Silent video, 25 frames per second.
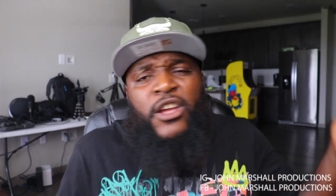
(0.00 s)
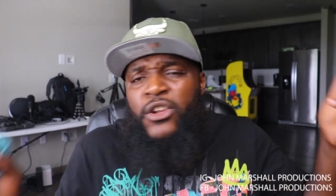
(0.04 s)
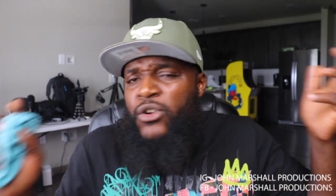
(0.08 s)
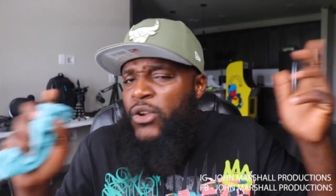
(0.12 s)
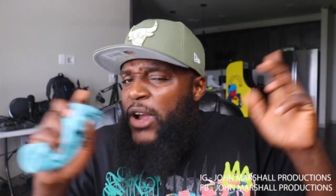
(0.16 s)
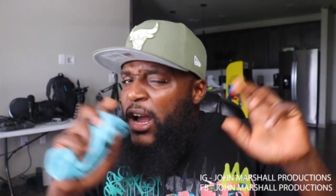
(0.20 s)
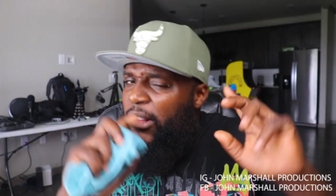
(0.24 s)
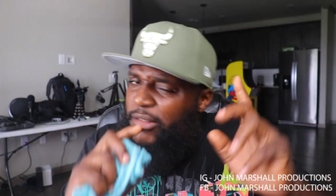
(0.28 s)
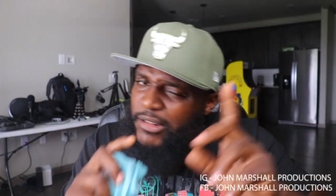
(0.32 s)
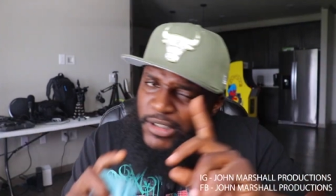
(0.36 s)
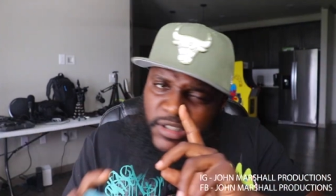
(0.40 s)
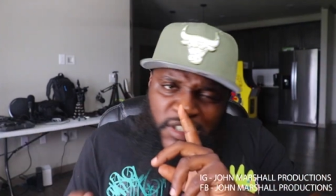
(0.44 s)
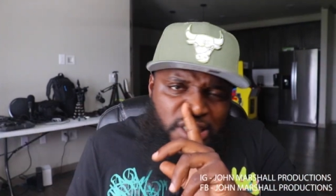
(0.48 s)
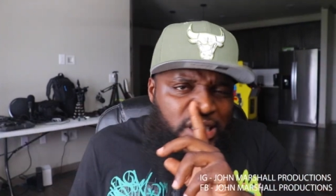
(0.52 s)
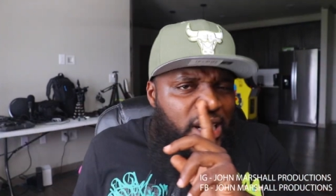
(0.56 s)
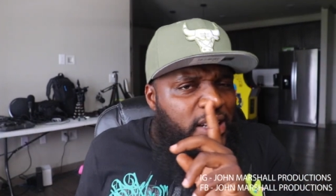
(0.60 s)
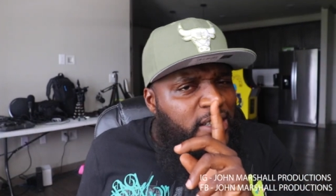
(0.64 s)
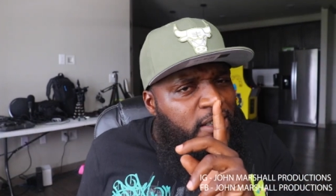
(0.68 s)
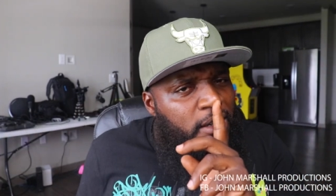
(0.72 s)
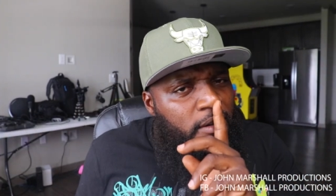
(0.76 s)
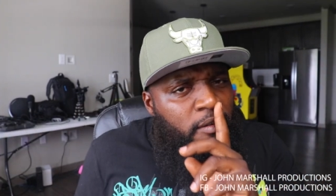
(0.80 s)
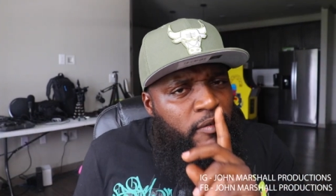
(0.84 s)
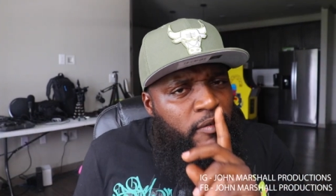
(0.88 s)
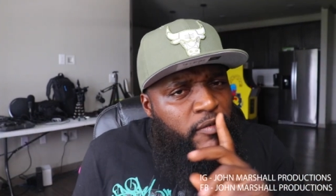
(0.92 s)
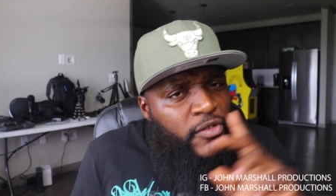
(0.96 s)
You have to
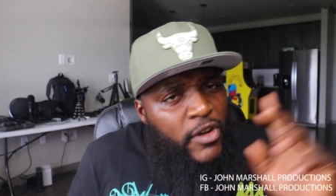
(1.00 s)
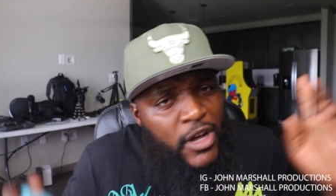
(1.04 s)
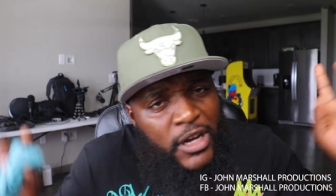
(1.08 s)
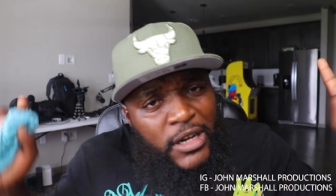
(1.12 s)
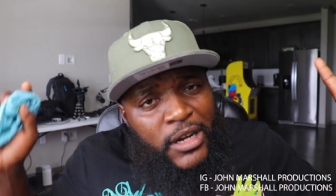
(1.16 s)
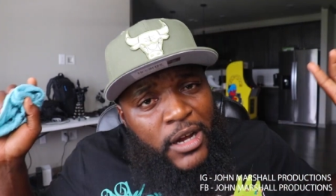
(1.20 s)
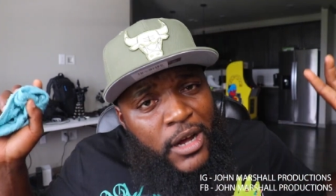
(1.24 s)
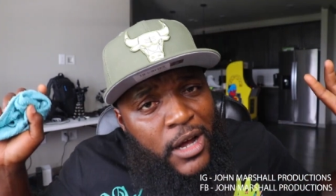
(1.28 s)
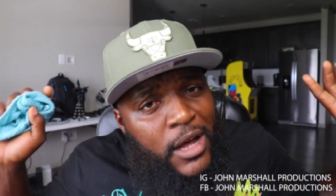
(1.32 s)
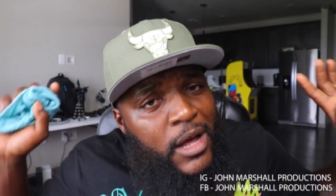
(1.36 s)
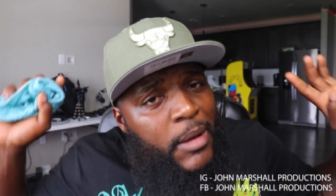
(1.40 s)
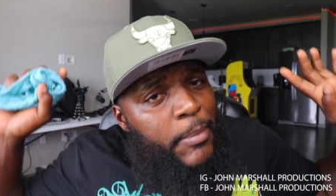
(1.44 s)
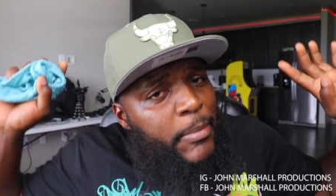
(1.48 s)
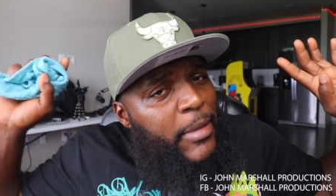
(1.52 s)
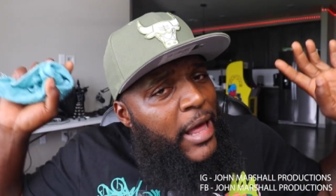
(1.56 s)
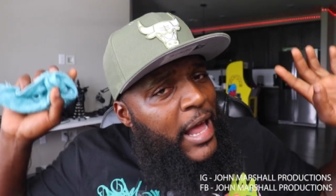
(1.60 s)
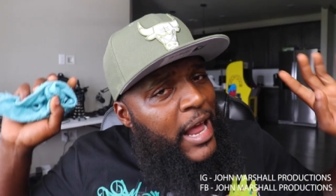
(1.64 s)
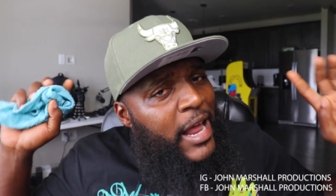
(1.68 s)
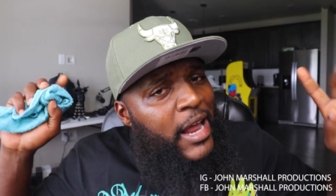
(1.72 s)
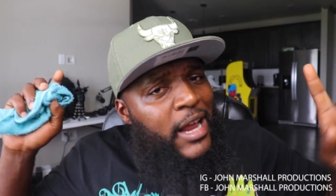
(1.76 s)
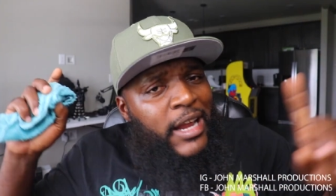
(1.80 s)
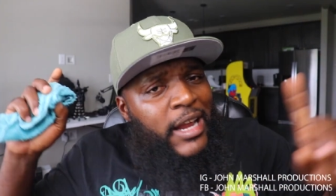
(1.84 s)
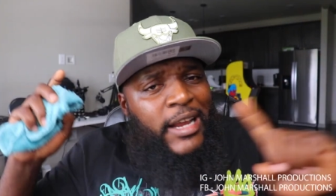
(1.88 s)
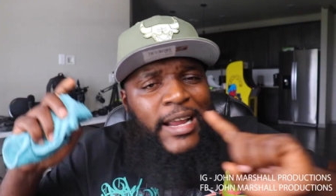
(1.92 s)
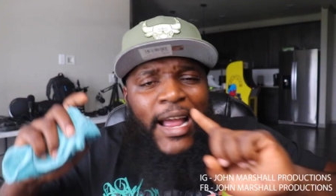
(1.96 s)
shut the fuck up, eh?